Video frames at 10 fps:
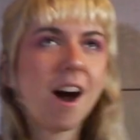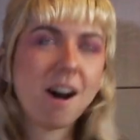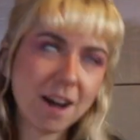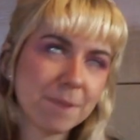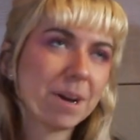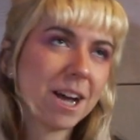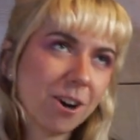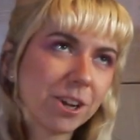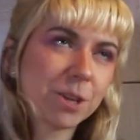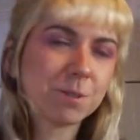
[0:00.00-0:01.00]
I might
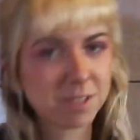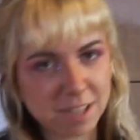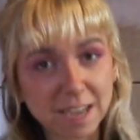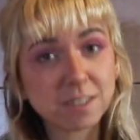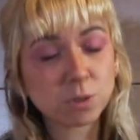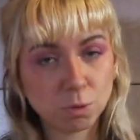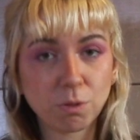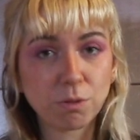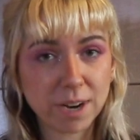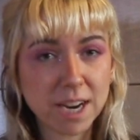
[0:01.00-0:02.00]
argue and say it's all
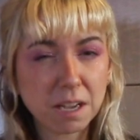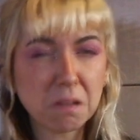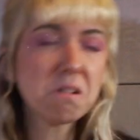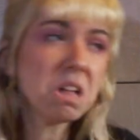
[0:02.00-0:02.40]
three.